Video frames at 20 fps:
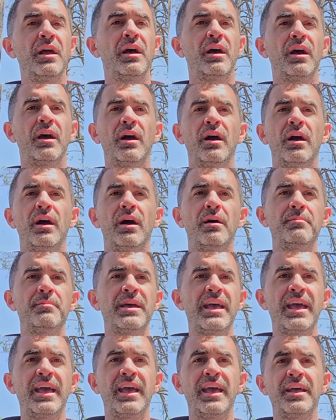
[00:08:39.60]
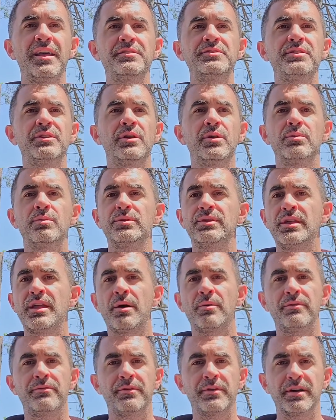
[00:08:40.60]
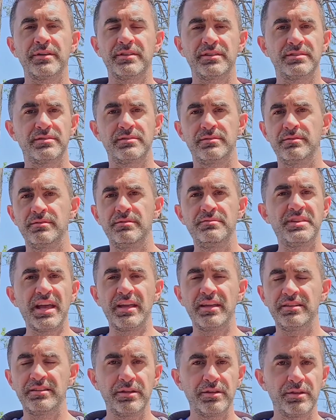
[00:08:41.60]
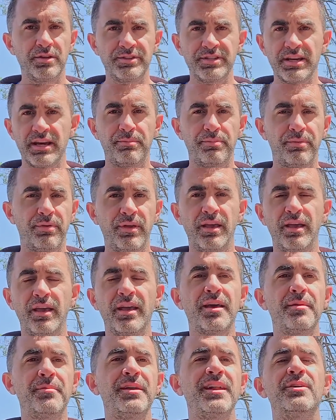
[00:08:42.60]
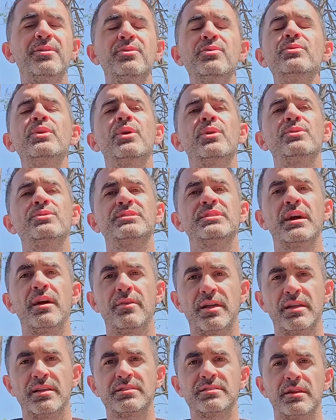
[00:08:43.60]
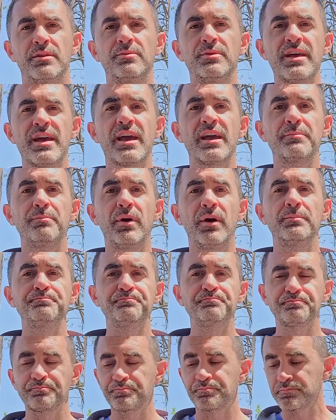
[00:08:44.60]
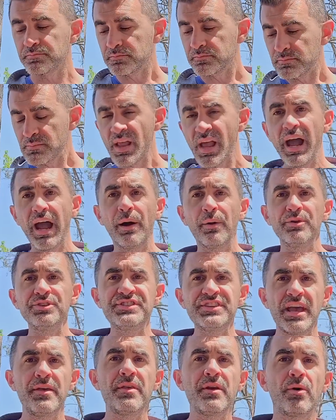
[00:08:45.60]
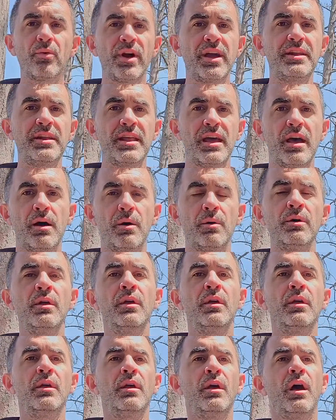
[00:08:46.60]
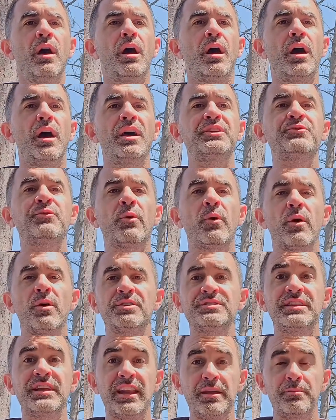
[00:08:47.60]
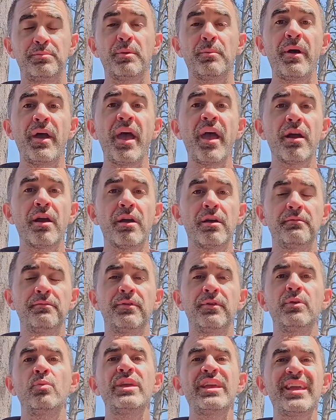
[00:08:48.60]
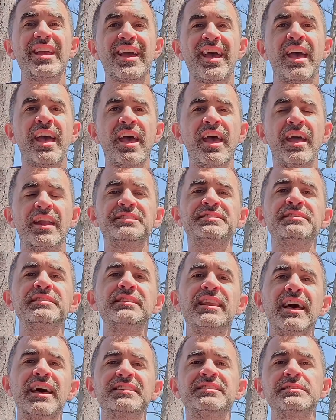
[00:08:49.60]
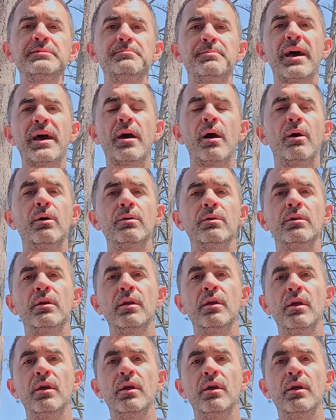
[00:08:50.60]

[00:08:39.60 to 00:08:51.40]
um, and you know now we've got this debt deal type thing. I mean, who knows how that's going to react? But I would say that right now, uh, as far as getting prepared for the week ahead, it's less about